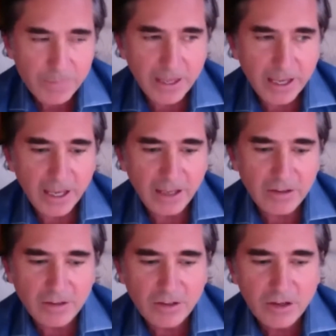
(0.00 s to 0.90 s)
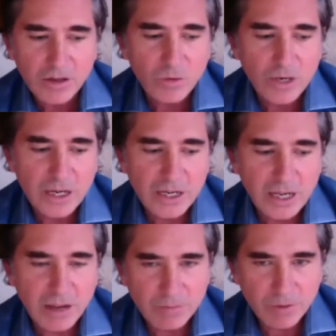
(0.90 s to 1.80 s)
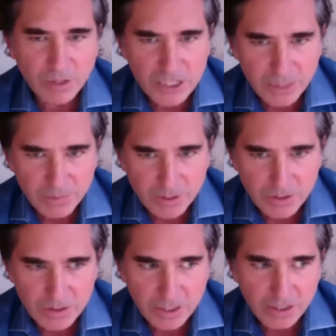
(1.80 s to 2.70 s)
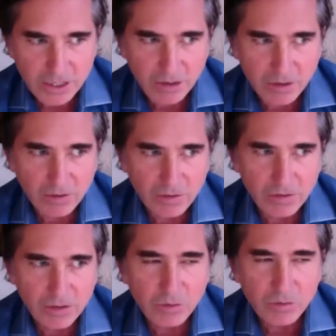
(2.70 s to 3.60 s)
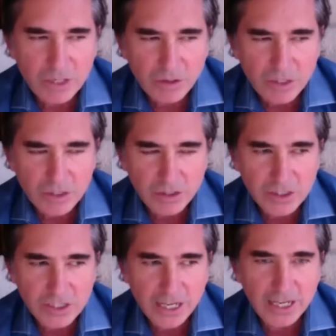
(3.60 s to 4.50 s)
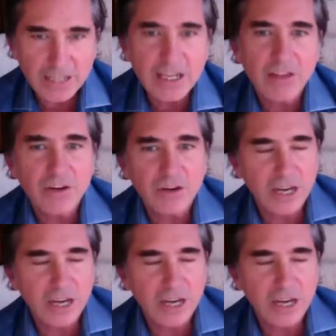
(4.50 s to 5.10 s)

and we have prototyped those, and they're renderings on our site, and now the